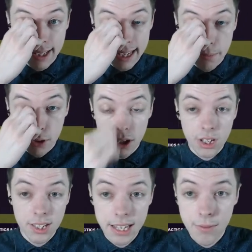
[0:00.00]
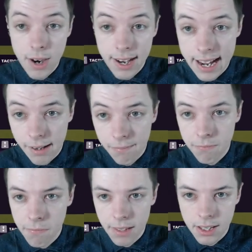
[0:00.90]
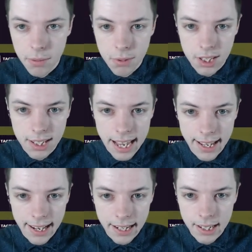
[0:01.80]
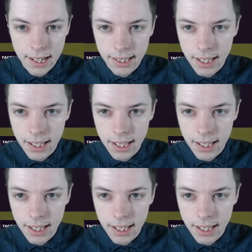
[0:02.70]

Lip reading: But you can see right now, in terms of the second XI,